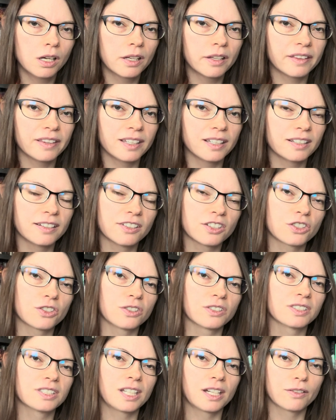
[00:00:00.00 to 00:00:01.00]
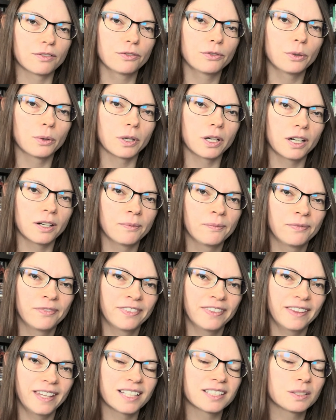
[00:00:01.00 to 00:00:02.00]
the initial set of 4.
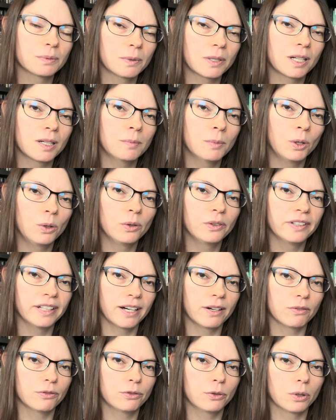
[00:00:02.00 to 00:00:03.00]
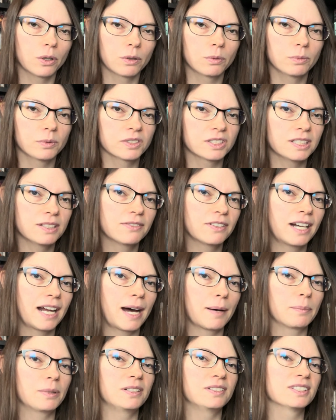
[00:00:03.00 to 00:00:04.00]
That's what I'm holding out for. We'll see if it
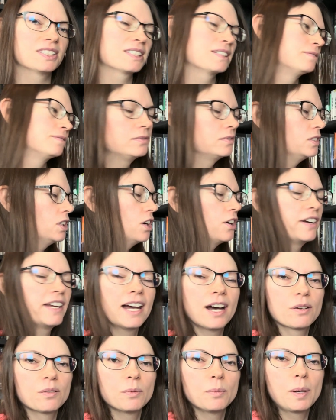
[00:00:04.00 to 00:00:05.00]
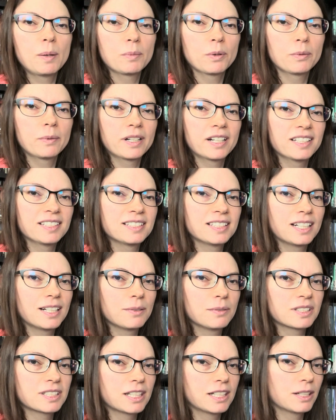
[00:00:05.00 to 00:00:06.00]
happens. Oh yeah, remember when I said I
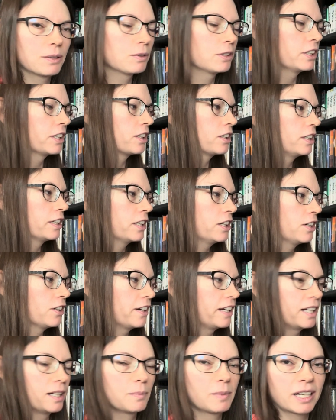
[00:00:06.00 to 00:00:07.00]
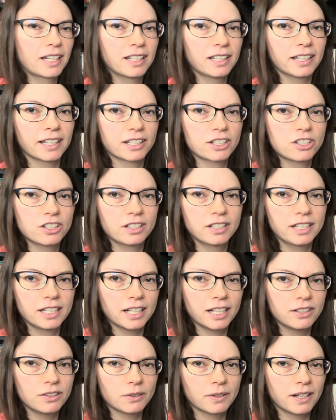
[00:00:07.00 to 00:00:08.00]
was getting really good at curating my collection and
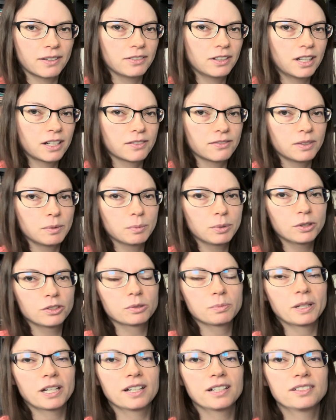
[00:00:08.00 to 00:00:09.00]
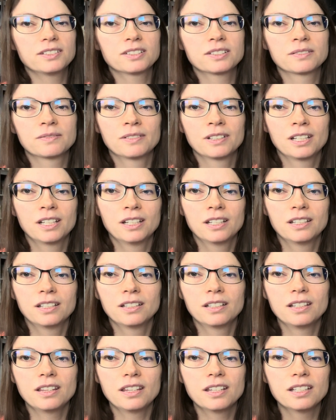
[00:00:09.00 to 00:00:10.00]
I don't have a lot of impulse buys?
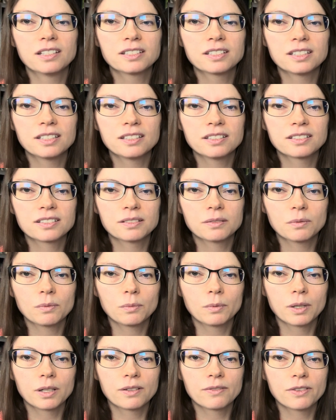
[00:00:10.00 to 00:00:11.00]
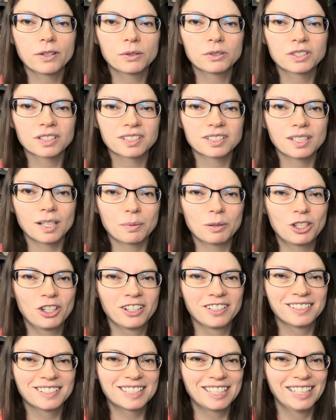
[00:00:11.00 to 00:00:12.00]
This is one of those
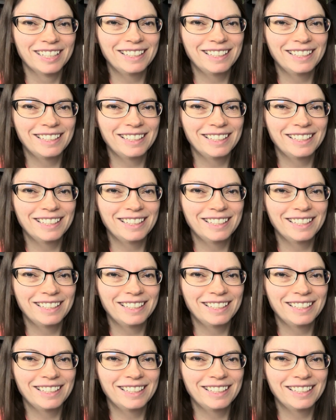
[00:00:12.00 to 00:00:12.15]
exceptions.